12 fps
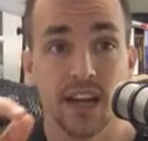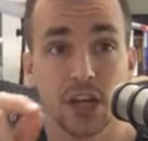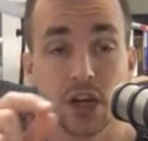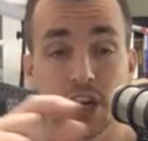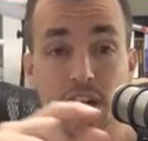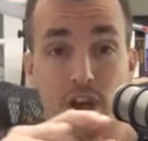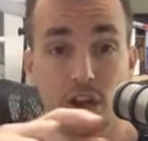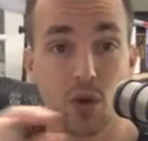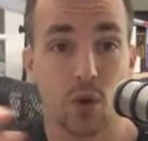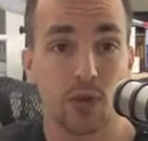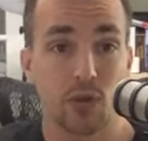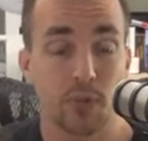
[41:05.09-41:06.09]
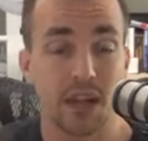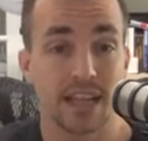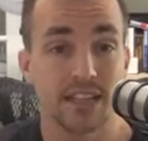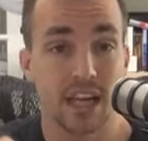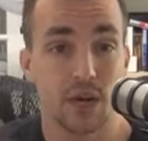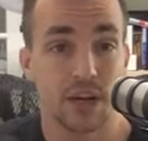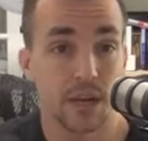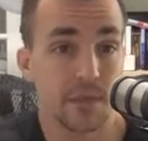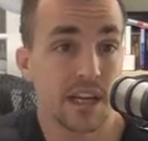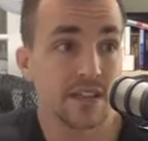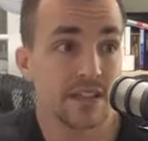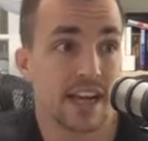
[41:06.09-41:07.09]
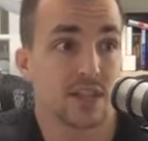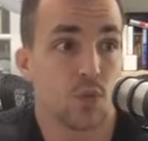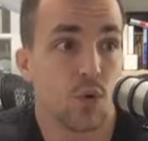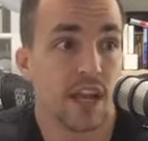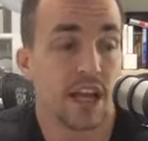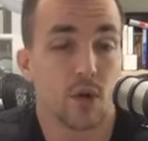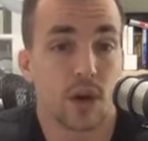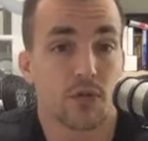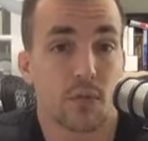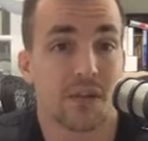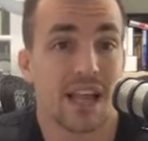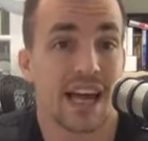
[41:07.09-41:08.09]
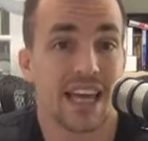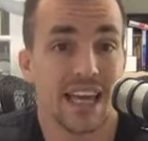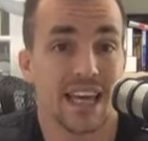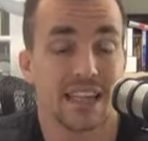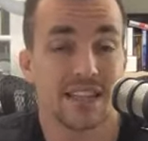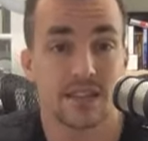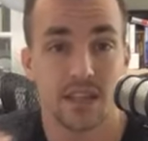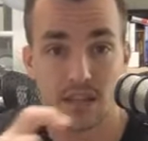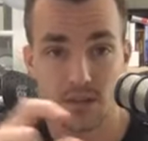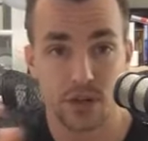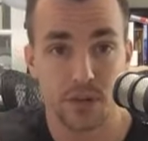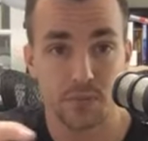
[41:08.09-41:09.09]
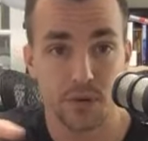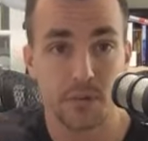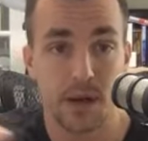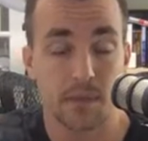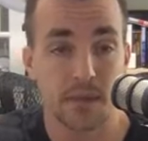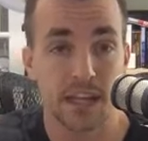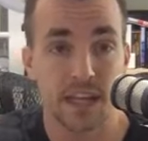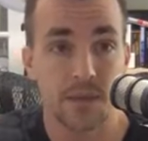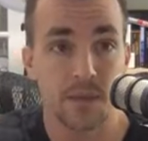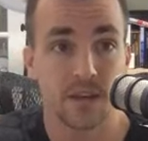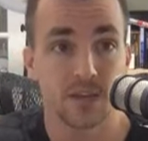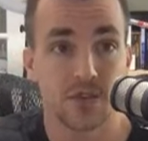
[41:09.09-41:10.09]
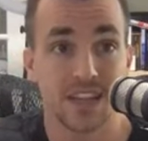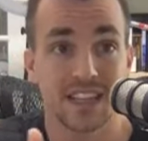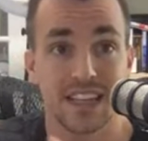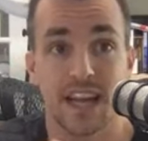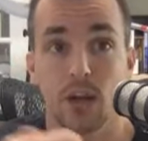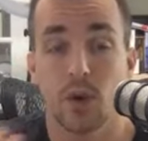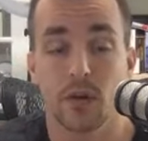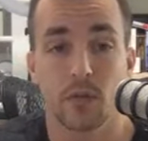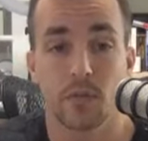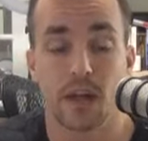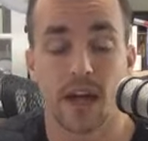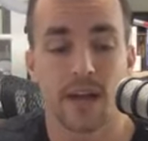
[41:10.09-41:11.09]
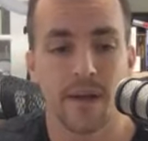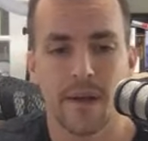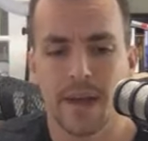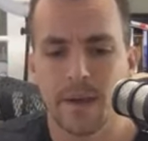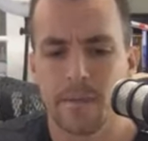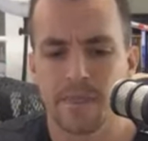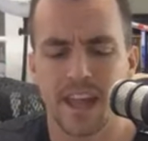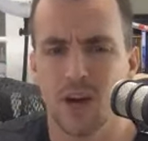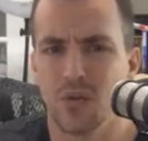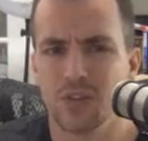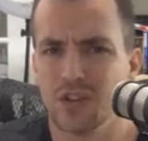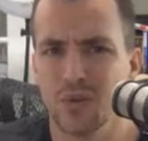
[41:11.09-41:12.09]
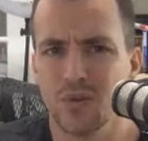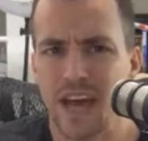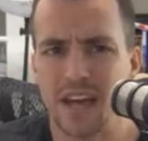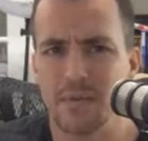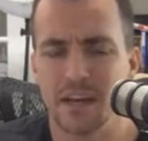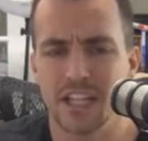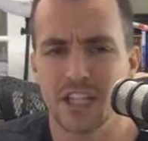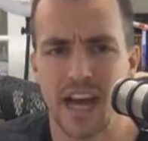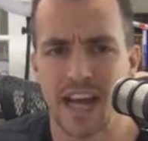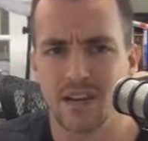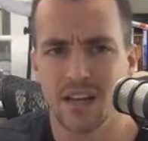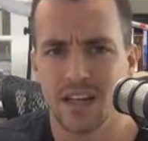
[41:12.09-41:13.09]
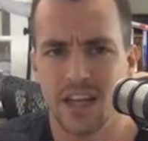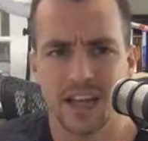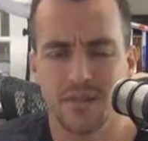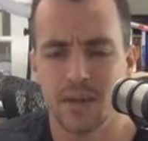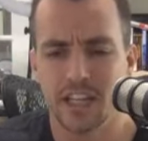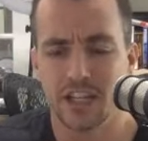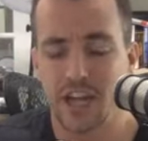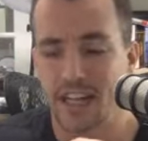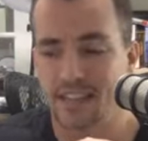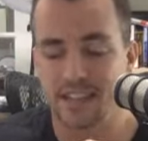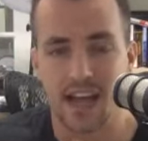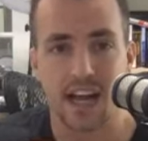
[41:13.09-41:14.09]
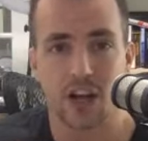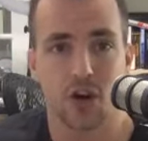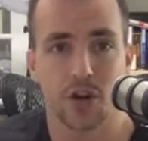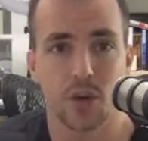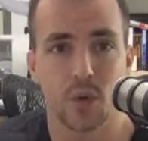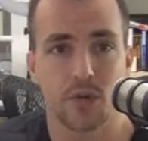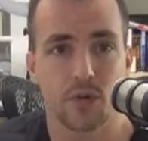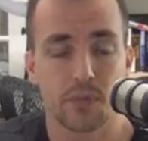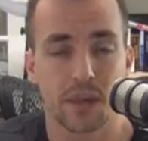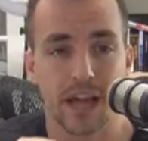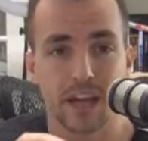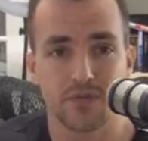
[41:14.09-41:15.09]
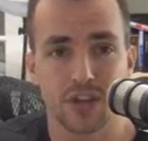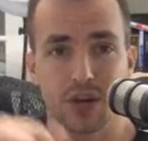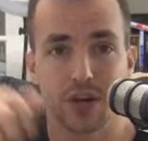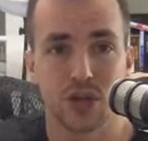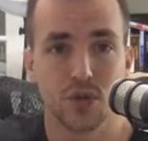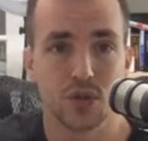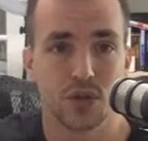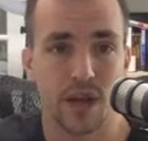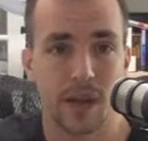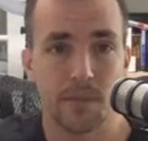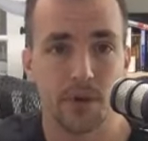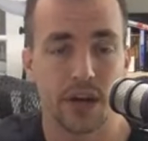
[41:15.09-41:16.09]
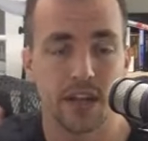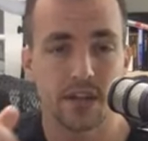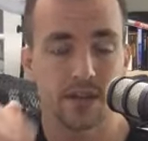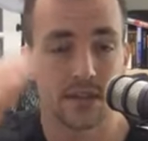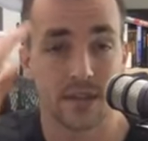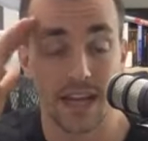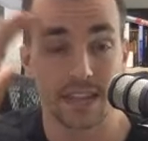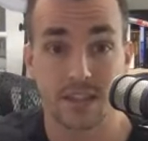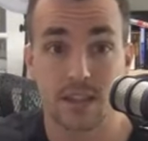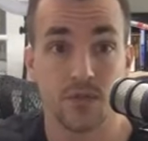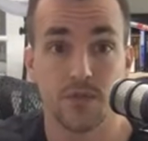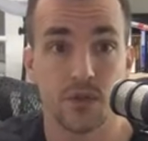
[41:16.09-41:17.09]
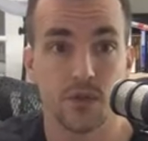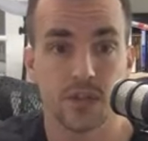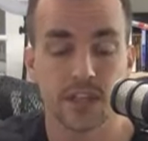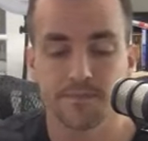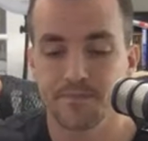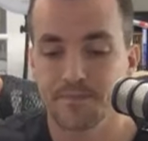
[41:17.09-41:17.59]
You're going to go to the quick replies area because that's what a quick reply is. You can pre-populate email address in a quick reply. They don't do that in MiniChat. In MiniChat, it's not called a quick reply. You have to go to user input. So that's confusing.